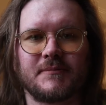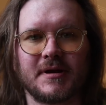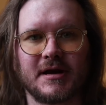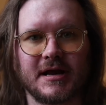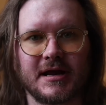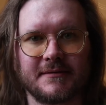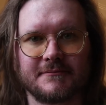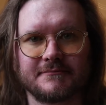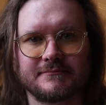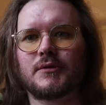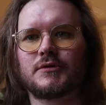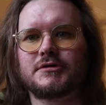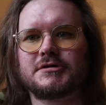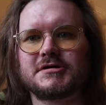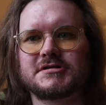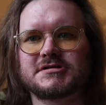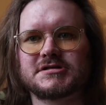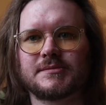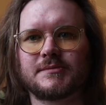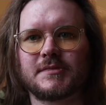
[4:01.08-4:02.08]
Mini. I
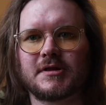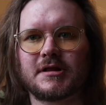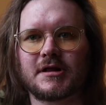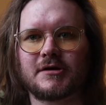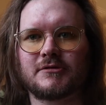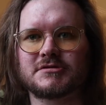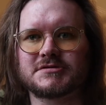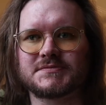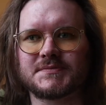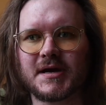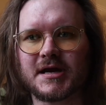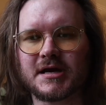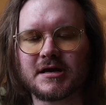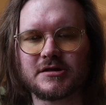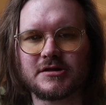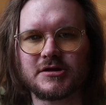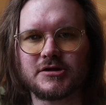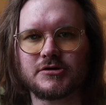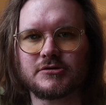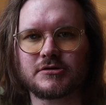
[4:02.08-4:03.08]
wanted something that was made in
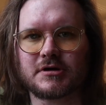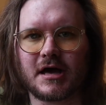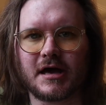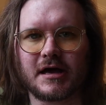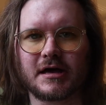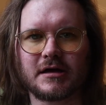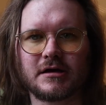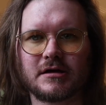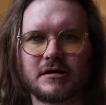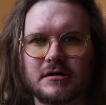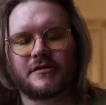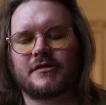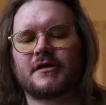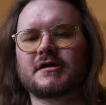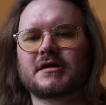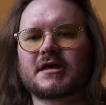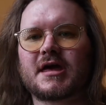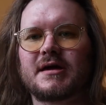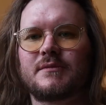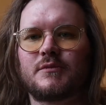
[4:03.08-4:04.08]
the UK,
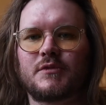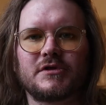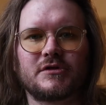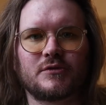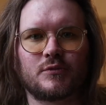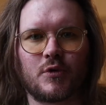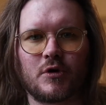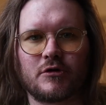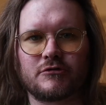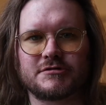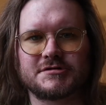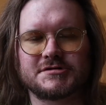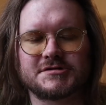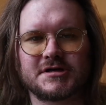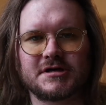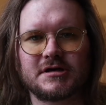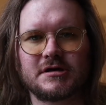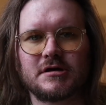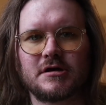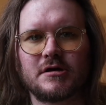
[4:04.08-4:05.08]
that came with a
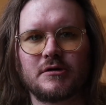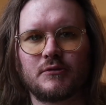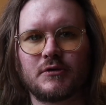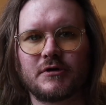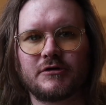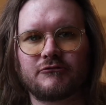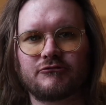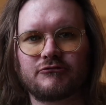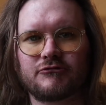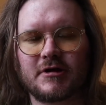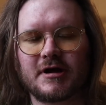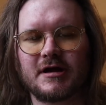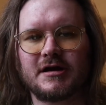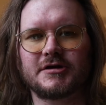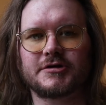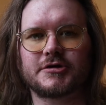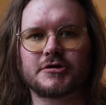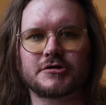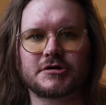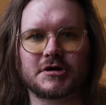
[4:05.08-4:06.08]
warranty, with really
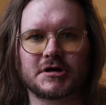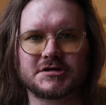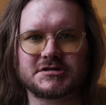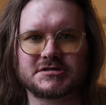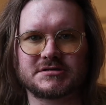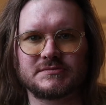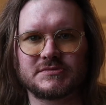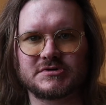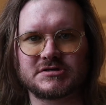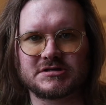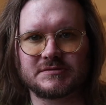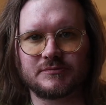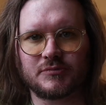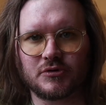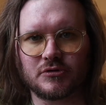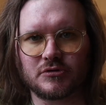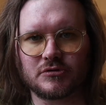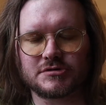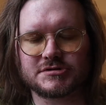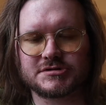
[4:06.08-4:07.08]
good customer
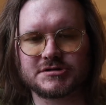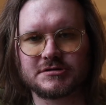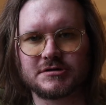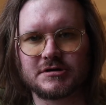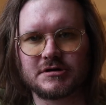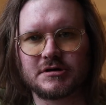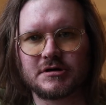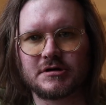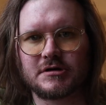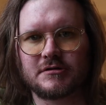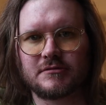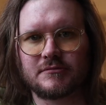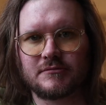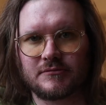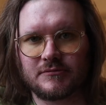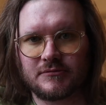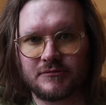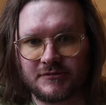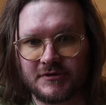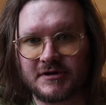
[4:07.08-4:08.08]
support.
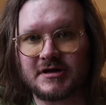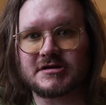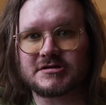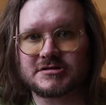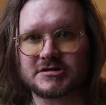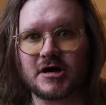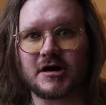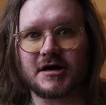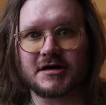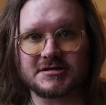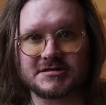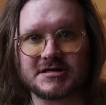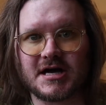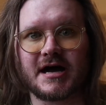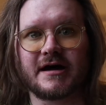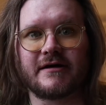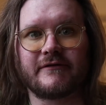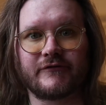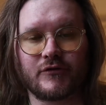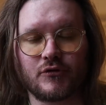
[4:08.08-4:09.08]
These guys
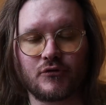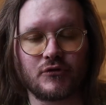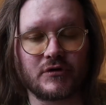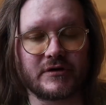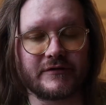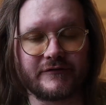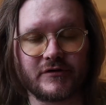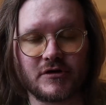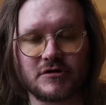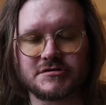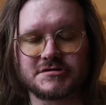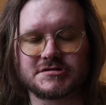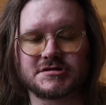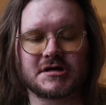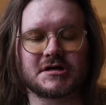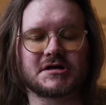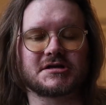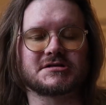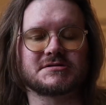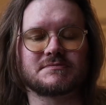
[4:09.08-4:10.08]
have all of those
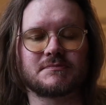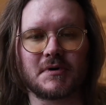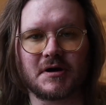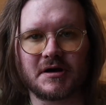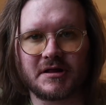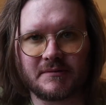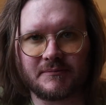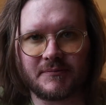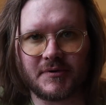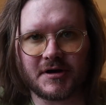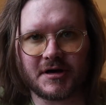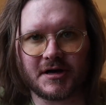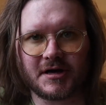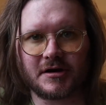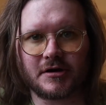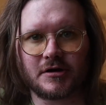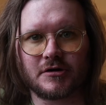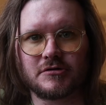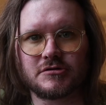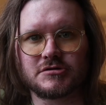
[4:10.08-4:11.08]
things by the
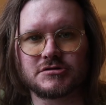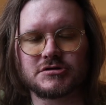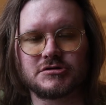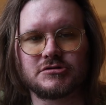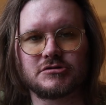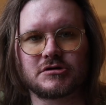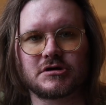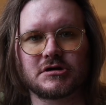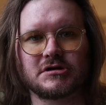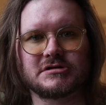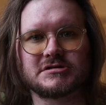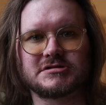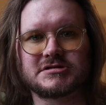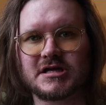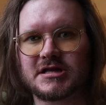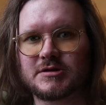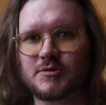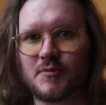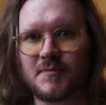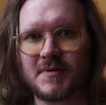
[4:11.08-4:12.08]
bucket load. You can
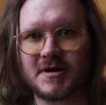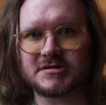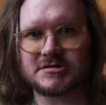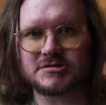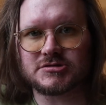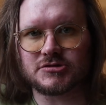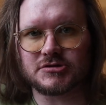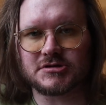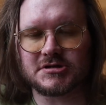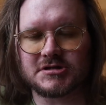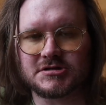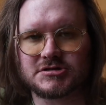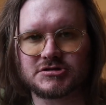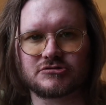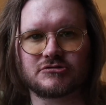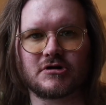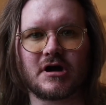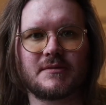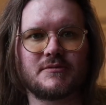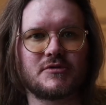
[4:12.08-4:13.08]
send them a message on
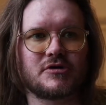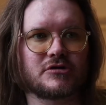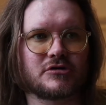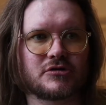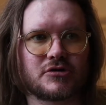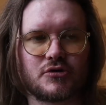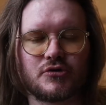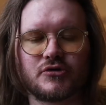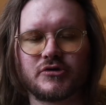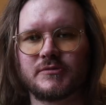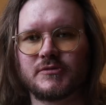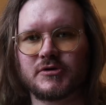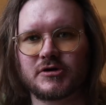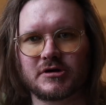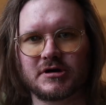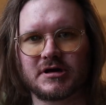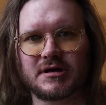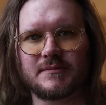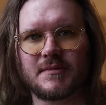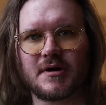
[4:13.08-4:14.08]
Instagram, you can call them, you
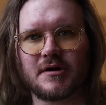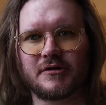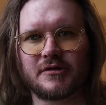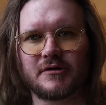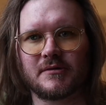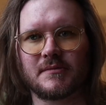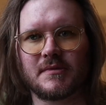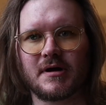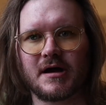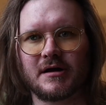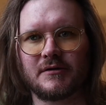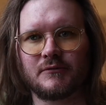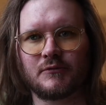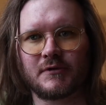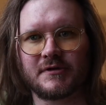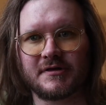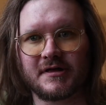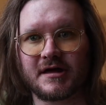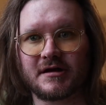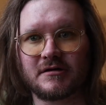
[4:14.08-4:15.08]
can email them, and
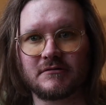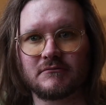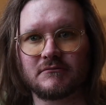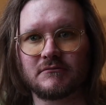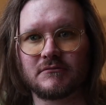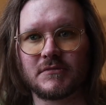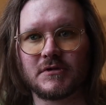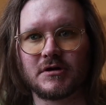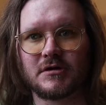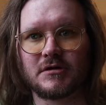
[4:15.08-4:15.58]
within